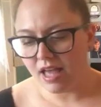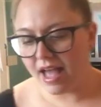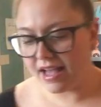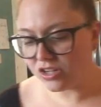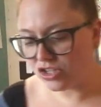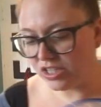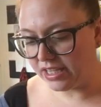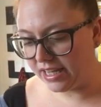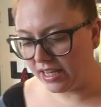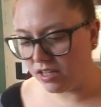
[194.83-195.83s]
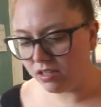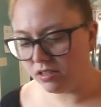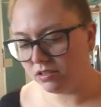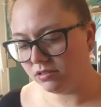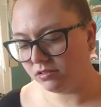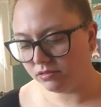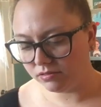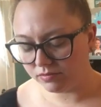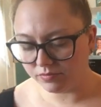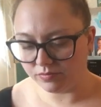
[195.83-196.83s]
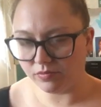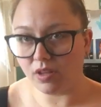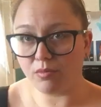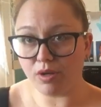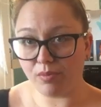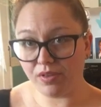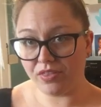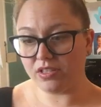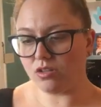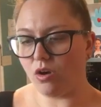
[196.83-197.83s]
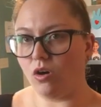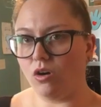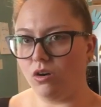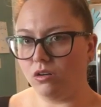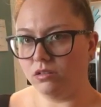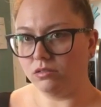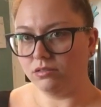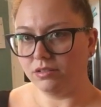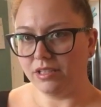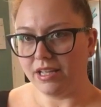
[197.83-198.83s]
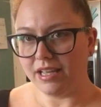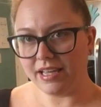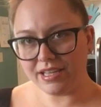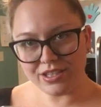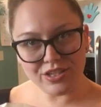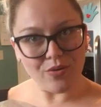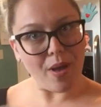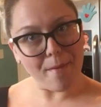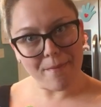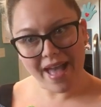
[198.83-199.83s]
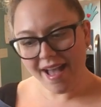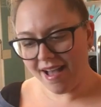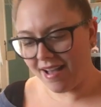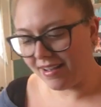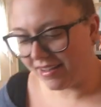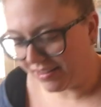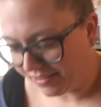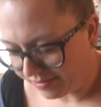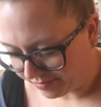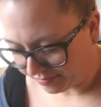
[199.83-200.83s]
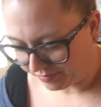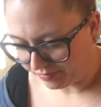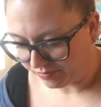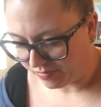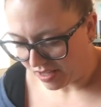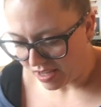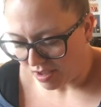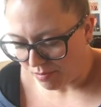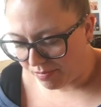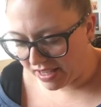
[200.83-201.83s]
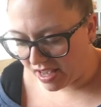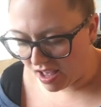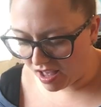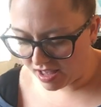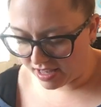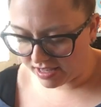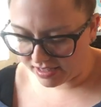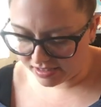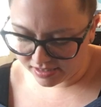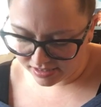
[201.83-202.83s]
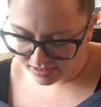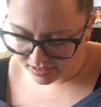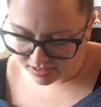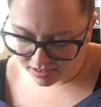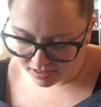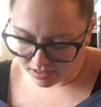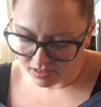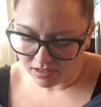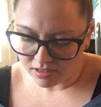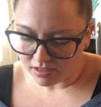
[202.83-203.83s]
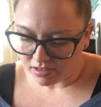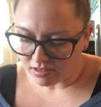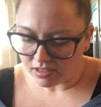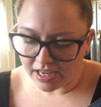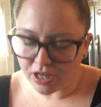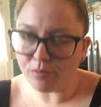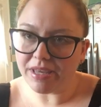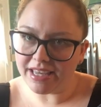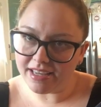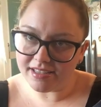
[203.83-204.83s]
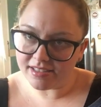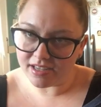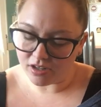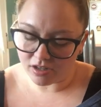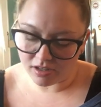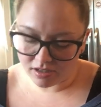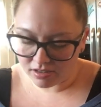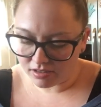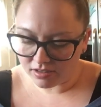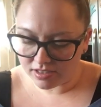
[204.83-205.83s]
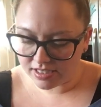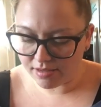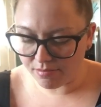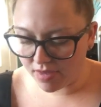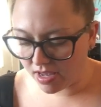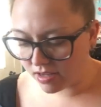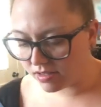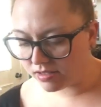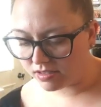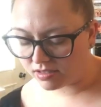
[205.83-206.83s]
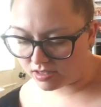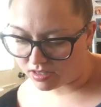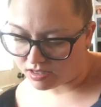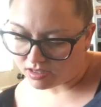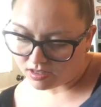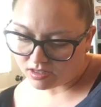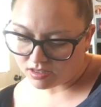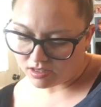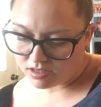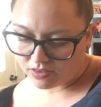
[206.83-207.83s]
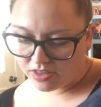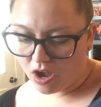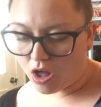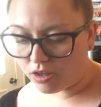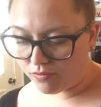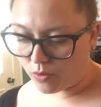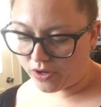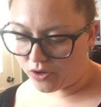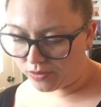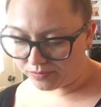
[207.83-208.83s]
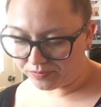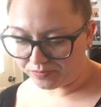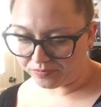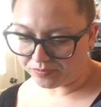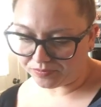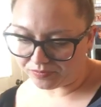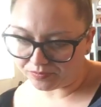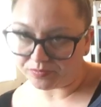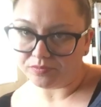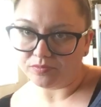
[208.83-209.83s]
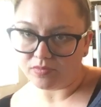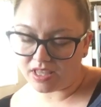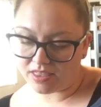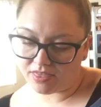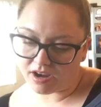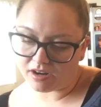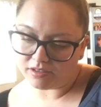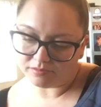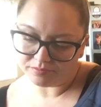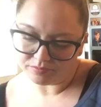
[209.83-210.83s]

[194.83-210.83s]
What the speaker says: Actually, I'm going to put this all into a bag because it'll be easier to mix the olive oil in there.